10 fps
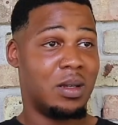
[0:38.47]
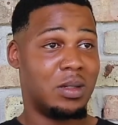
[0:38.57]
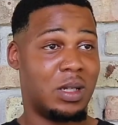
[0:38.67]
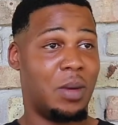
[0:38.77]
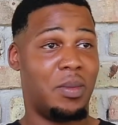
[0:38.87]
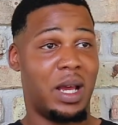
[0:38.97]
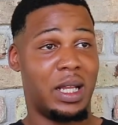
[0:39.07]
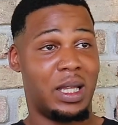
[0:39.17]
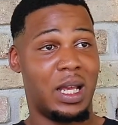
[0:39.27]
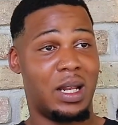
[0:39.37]
something
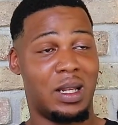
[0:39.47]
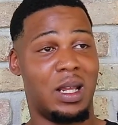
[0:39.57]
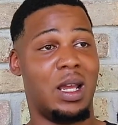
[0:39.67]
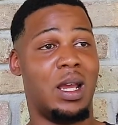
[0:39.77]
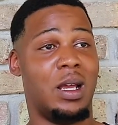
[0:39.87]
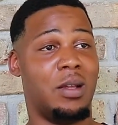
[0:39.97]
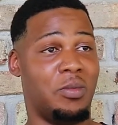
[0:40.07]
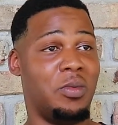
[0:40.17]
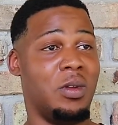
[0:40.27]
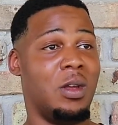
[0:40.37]
like that, and
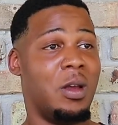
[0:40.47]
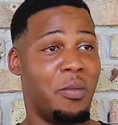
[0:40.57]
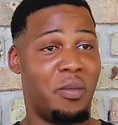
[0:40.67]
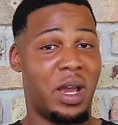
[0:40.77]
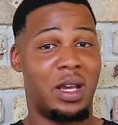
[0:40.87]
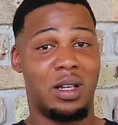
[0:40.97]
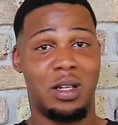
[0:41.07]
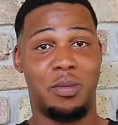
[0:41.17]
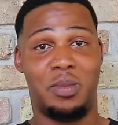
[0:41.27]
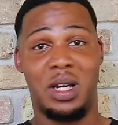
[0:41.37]
make a
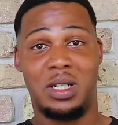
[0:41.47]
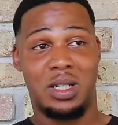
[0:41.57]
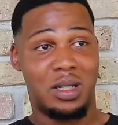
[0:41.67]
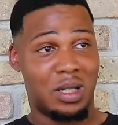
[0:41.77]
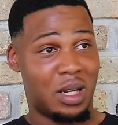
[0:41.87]
little budget